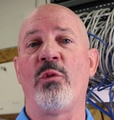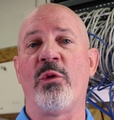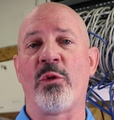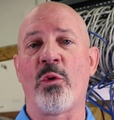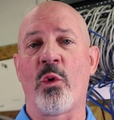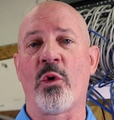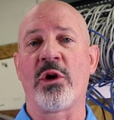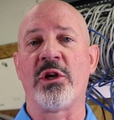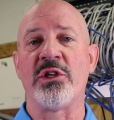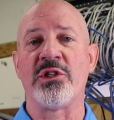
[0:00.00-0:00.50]
with
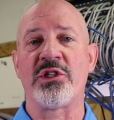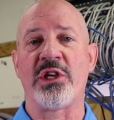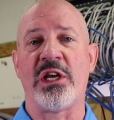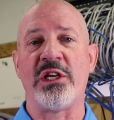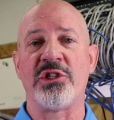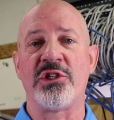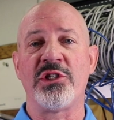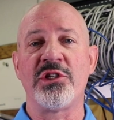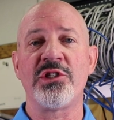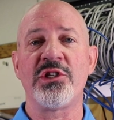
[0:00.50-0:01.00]

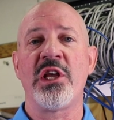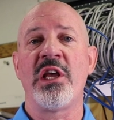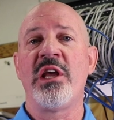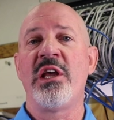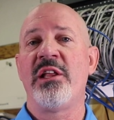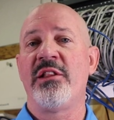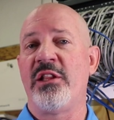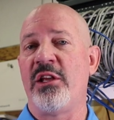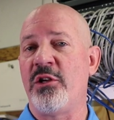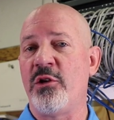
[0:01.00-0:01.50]
organizations
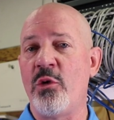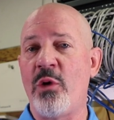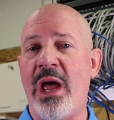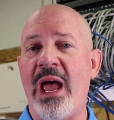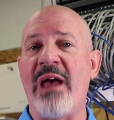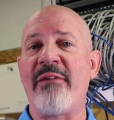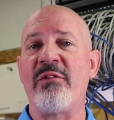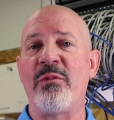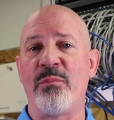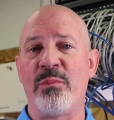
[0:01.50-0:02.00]
that you
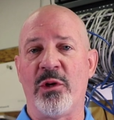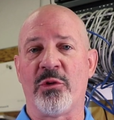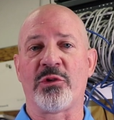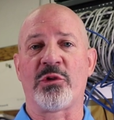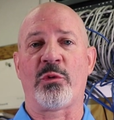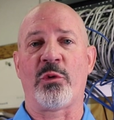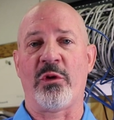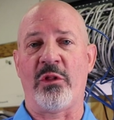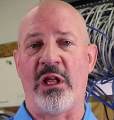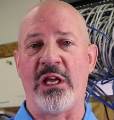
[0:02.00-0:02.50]
haven't
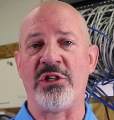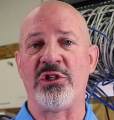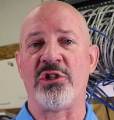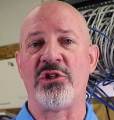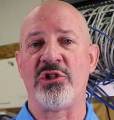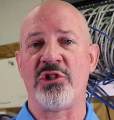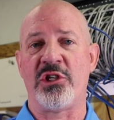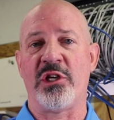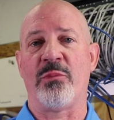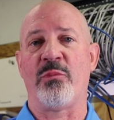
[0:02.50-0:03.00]
built a
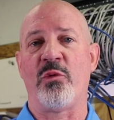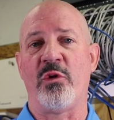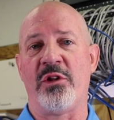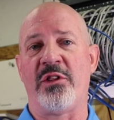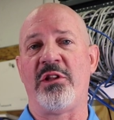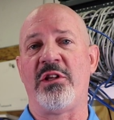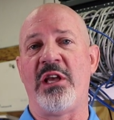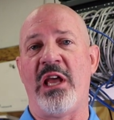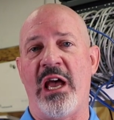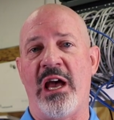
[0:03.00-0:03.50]
relationship
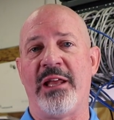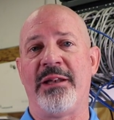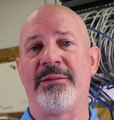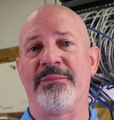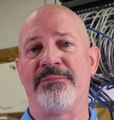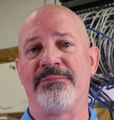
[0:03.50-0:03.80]
with yet.